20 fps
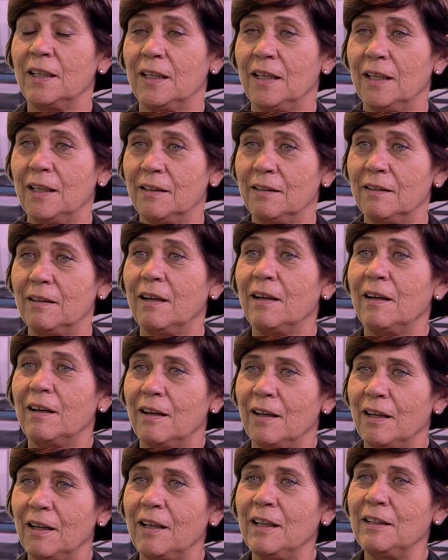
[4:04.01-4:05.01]

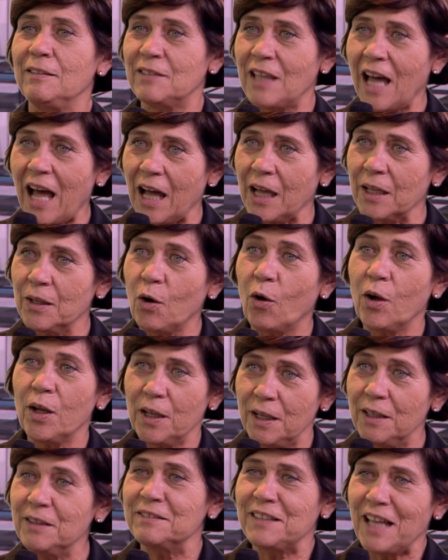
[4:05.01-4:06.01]
in
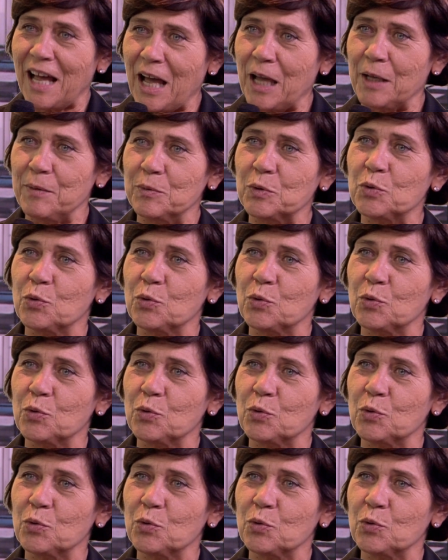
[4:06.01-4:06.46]
time